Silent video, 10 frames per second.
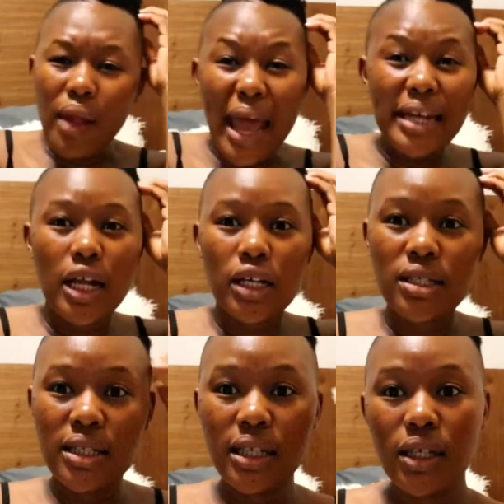And
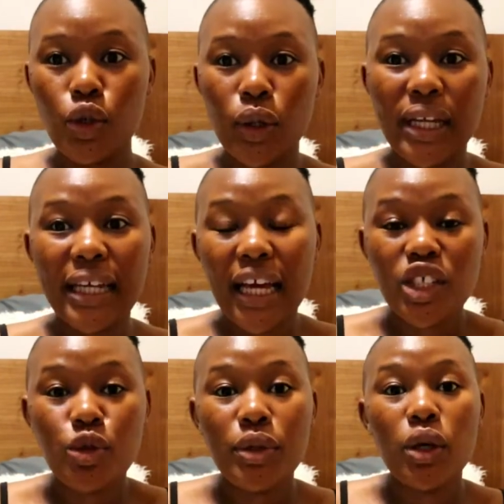lastly, you can
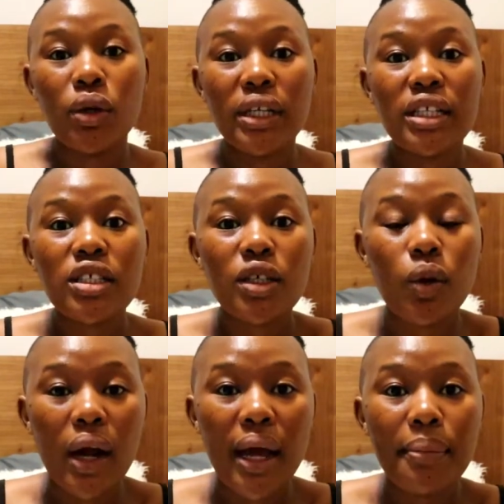catch me on
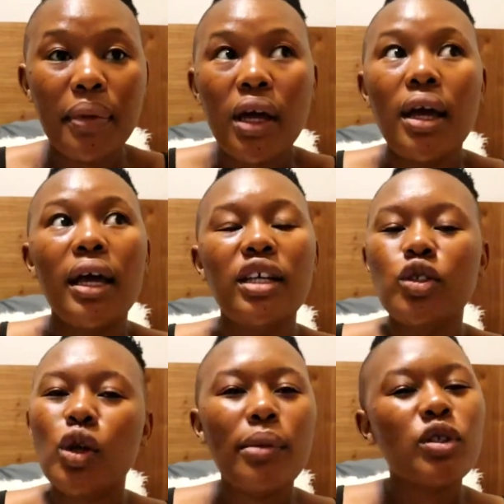Instagram.
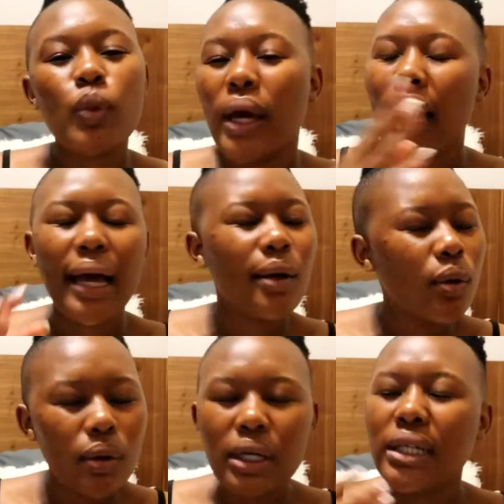Instagram is where I
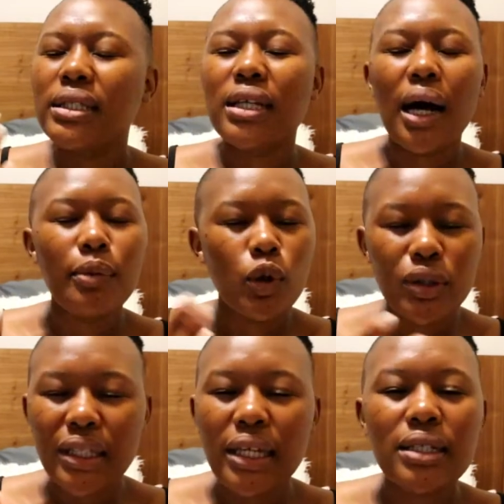always upload
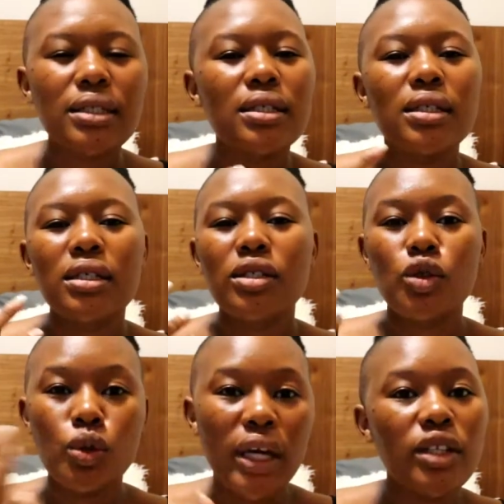
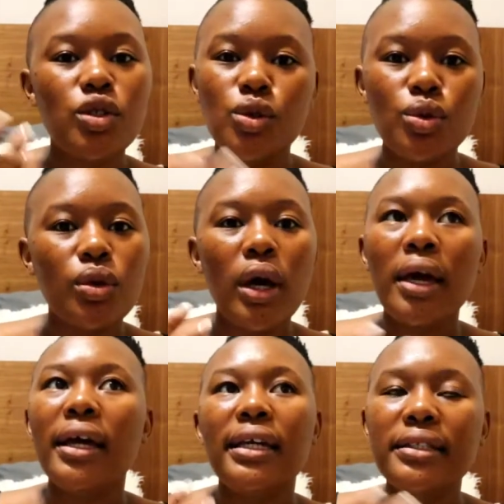statuses. You get to
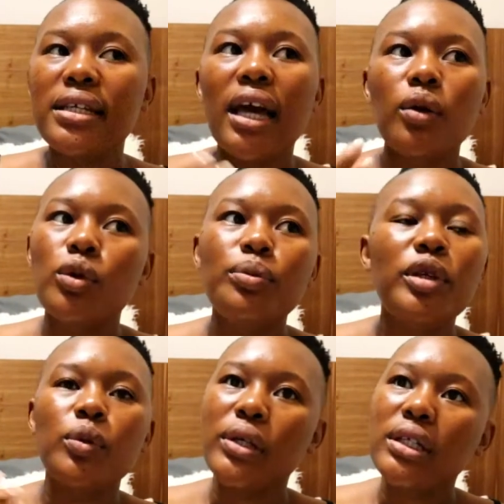interact with
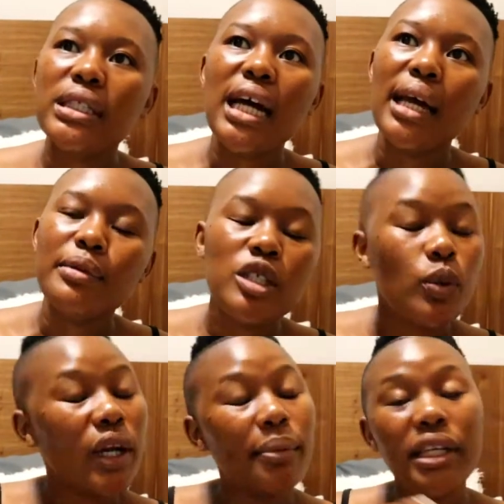me real time,
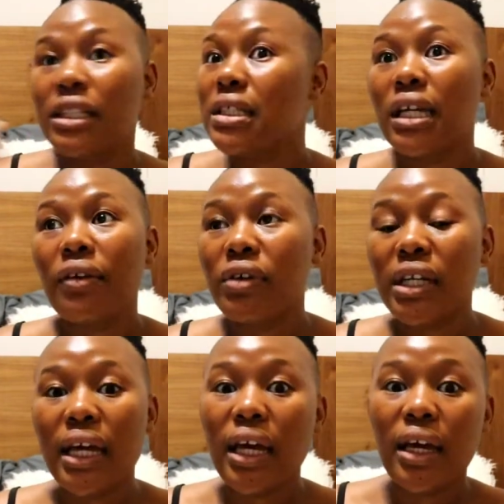see what I'm eating
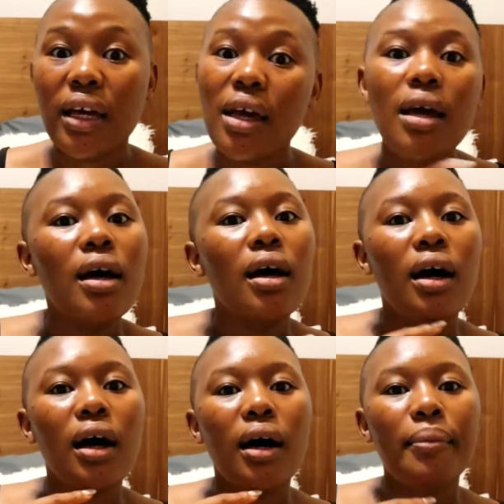every day,
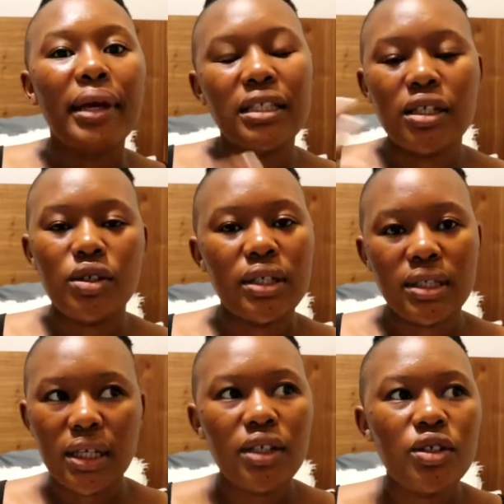etc.,
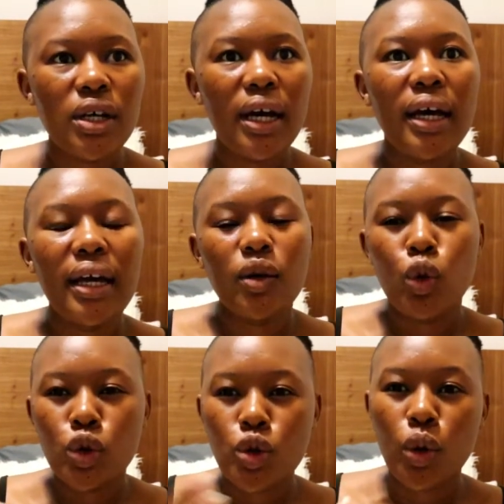etc., and
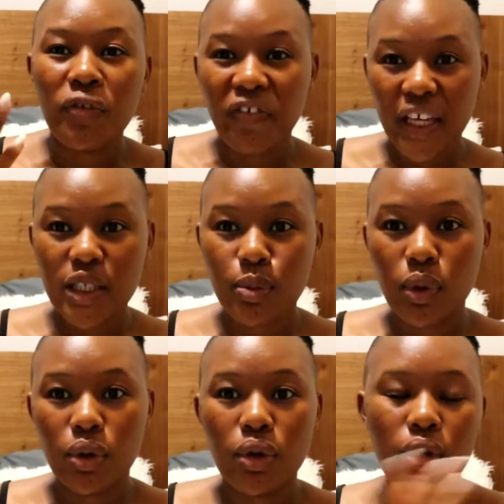also on
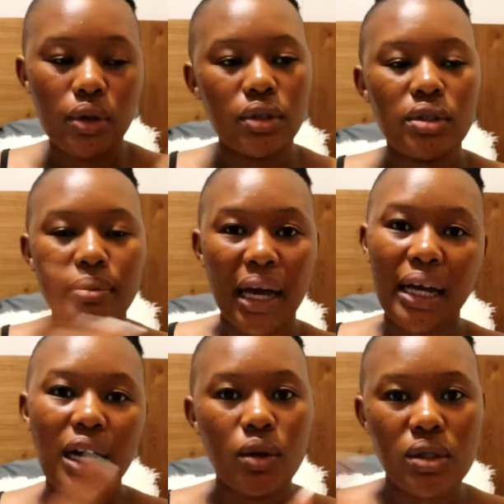Facebook because my
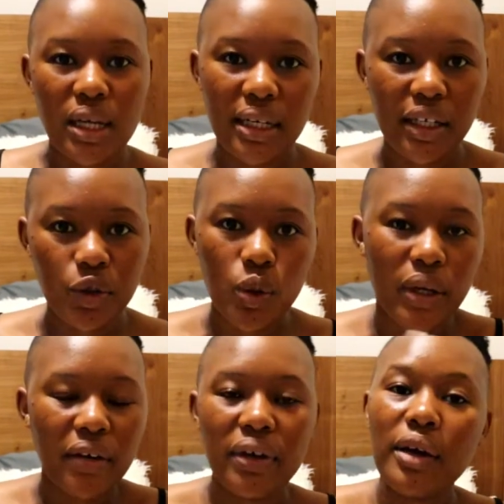accounts are linked. So
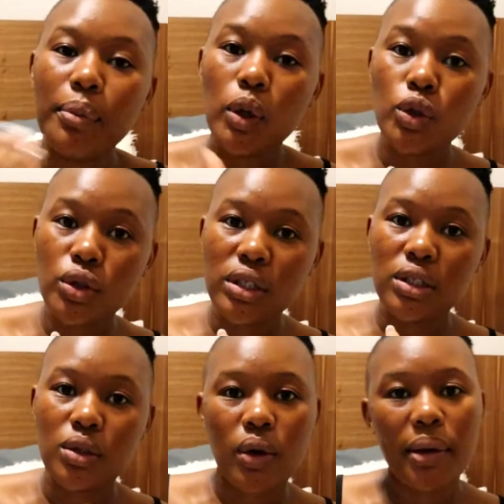whatever I post on
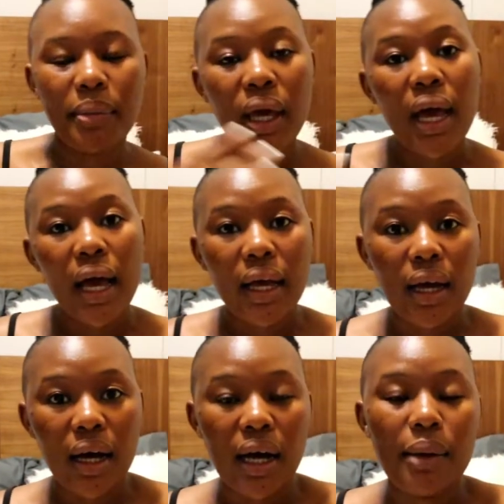Instagram
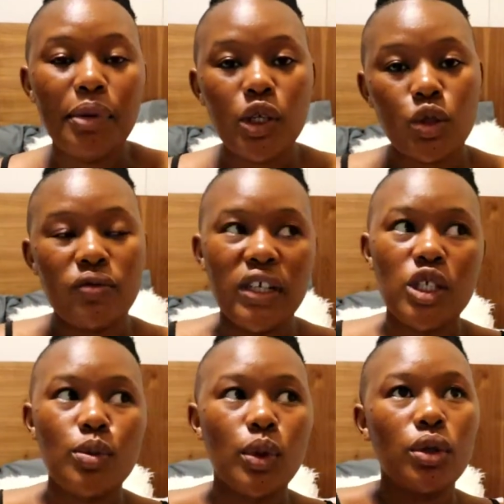appears on
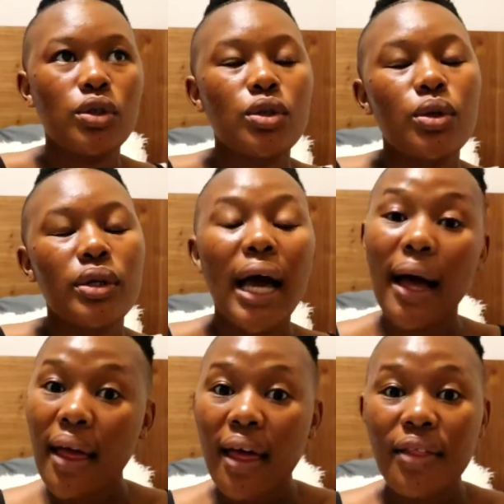Facebook. So
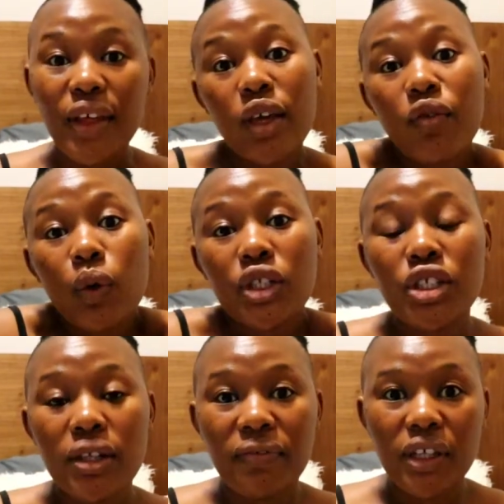yeah, thank you for
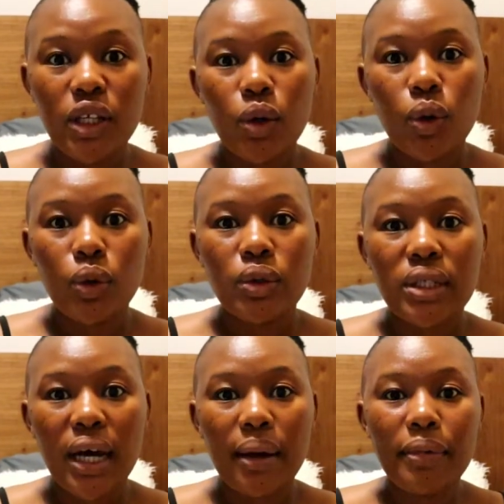watching the videos.